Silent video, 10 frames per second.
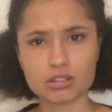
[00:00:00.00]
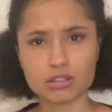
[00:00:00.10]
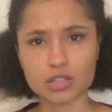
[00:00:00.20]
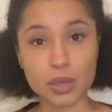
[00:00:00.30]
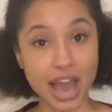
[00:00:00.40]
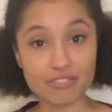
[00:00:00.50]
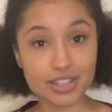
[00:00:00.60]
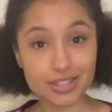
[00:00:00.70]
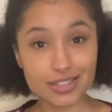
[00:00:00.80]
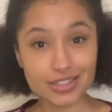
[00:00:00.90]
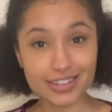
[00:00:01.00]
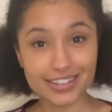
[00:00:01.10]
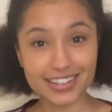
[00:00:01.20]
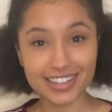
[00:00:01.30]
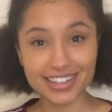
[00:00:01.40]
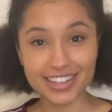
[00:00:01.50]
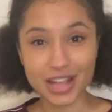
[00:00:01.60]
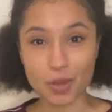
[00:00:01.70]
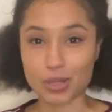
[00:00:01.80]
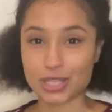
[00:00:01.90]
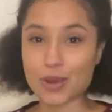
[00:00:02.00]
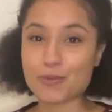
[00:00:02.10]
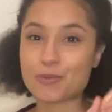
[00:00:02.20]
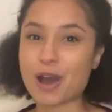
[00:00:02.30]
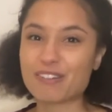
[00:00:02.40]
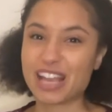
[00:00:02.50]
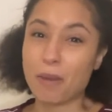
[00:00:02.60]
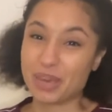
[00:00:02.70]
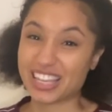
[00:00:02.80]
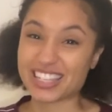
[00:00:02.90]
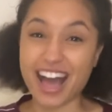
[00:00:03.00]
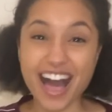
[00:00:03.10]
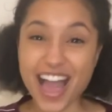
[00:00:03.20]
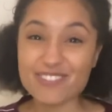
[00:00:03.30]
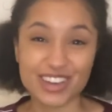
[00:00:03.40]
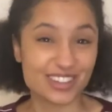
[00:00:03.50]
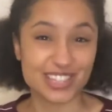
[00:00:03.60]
You haven't? Well, don't worry, because I'm going to